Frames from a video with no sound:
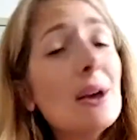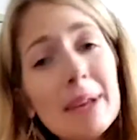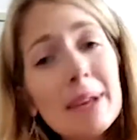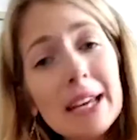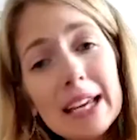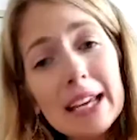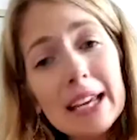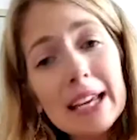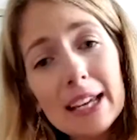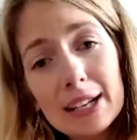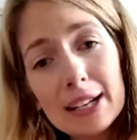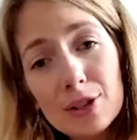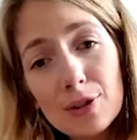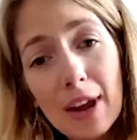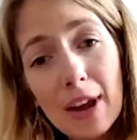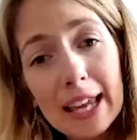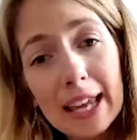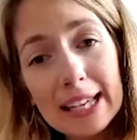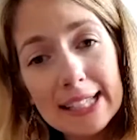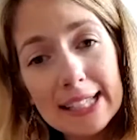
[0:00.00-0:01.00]
many
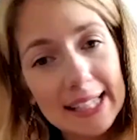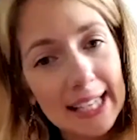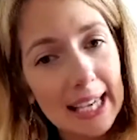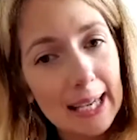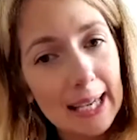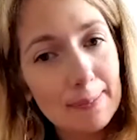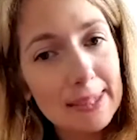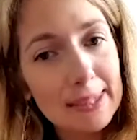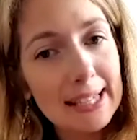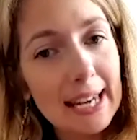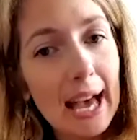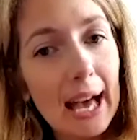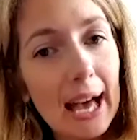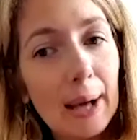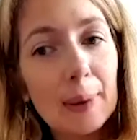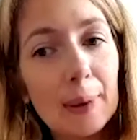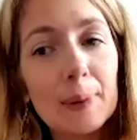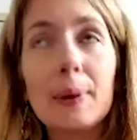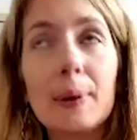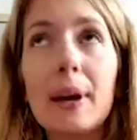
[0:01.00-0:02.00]
trainee schemes
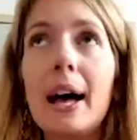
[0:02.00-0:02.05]
now.